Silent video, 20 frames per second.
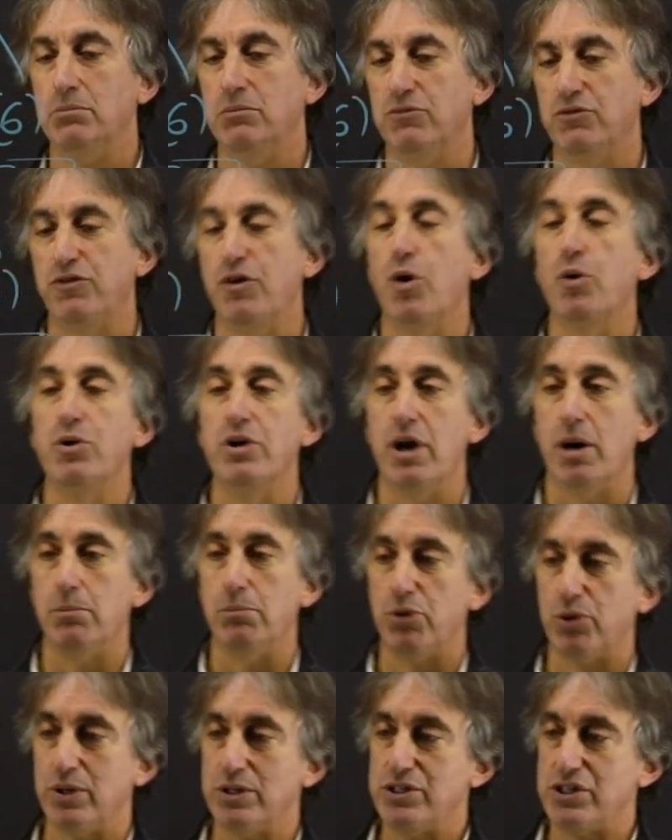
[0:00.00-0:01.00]
phone
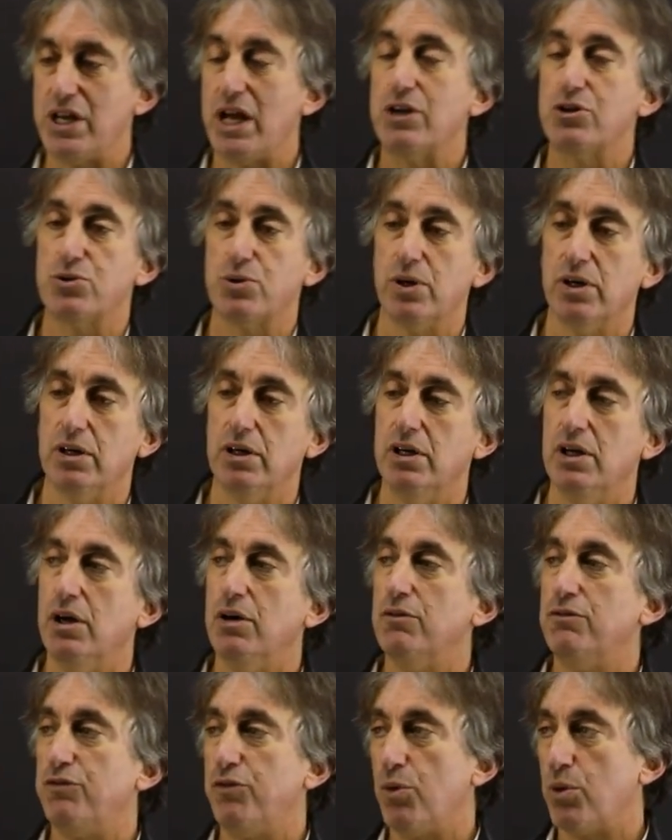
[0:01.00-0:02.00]
number, etc.,
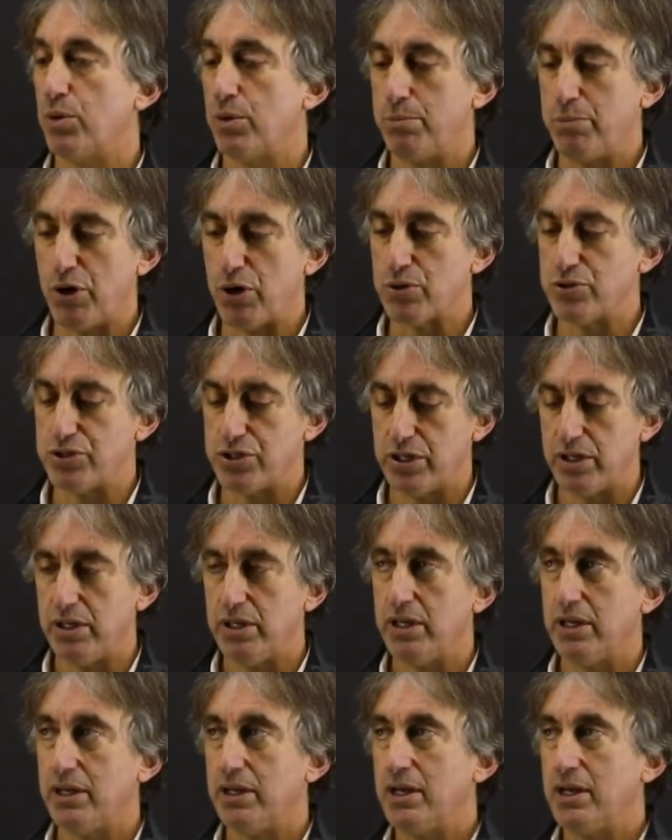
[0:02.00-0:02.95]
for a person.